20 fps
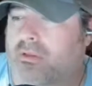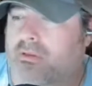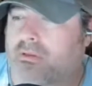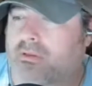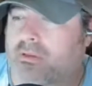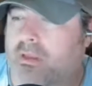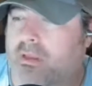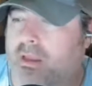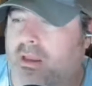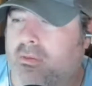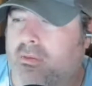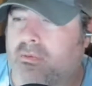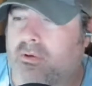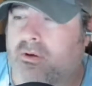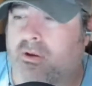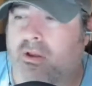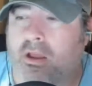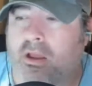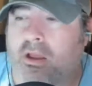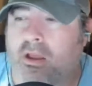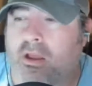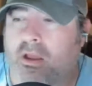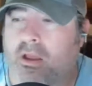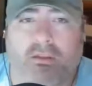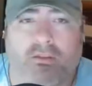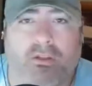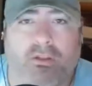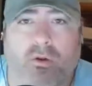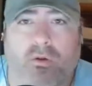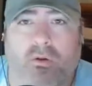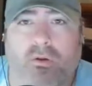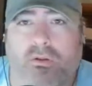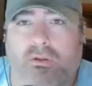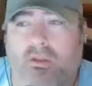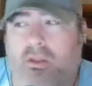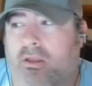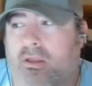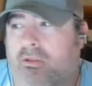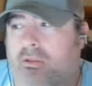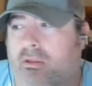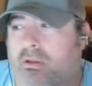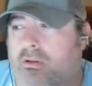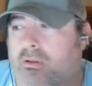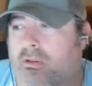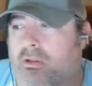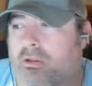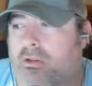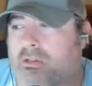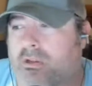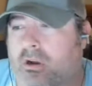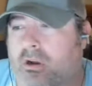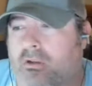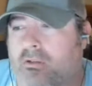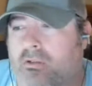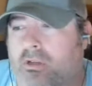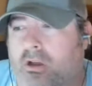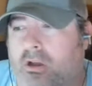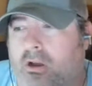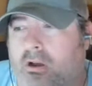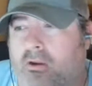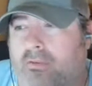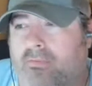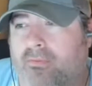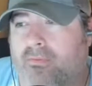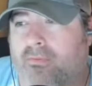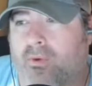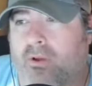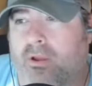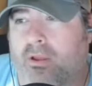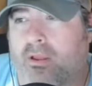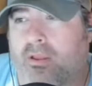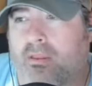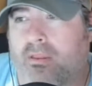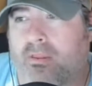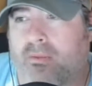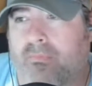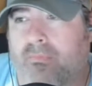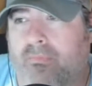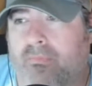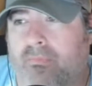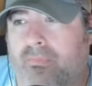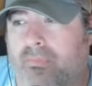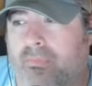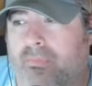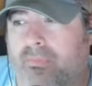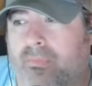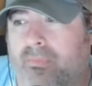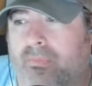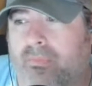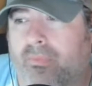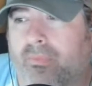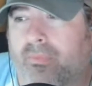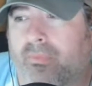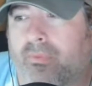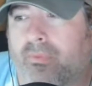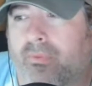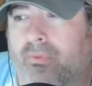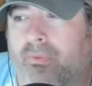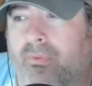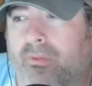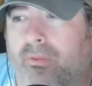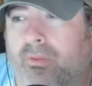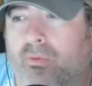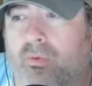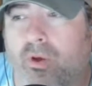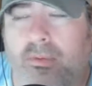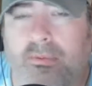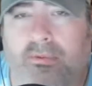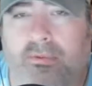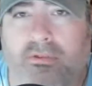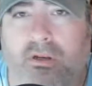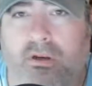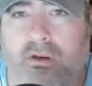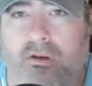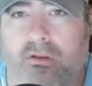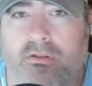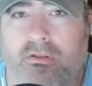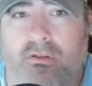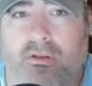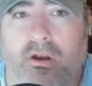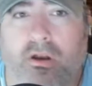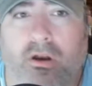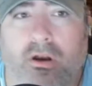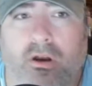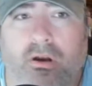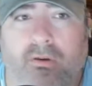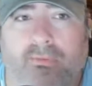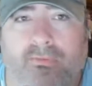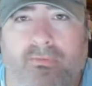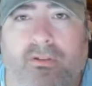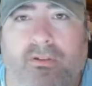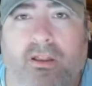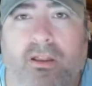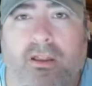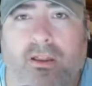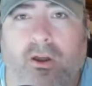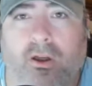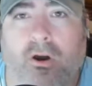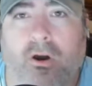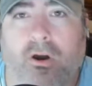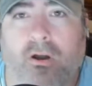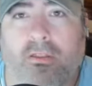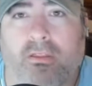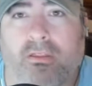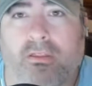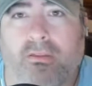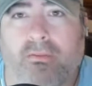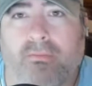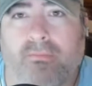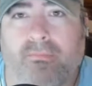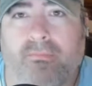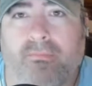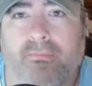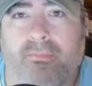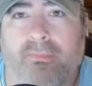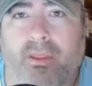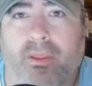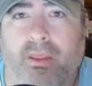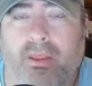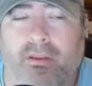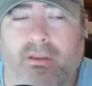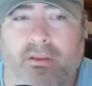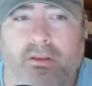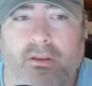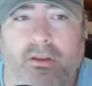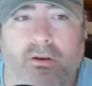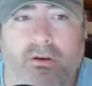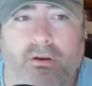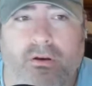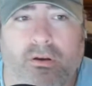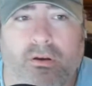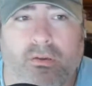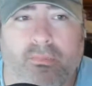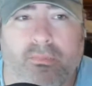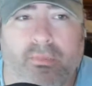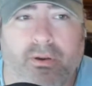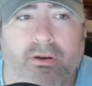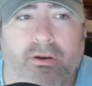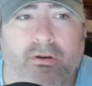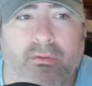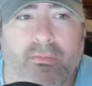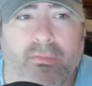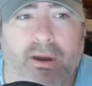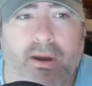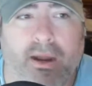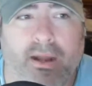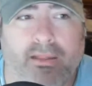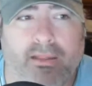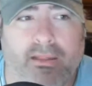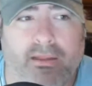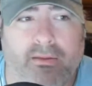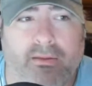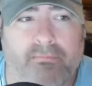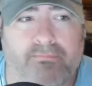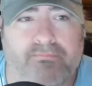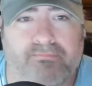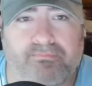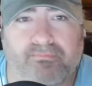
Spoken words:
on this camera. So it literally starts off with the rebels are fleeing Hoth, and you're an Imperial pilot,